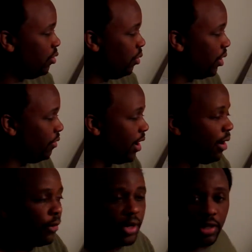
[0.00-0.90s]
you will have
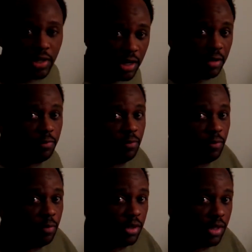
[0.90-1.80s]
already done it
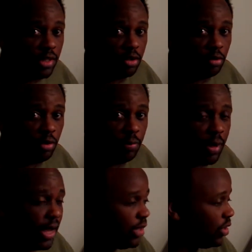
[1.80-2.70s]
within these 3
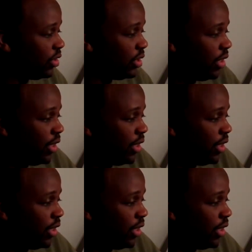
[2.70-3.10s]
pages,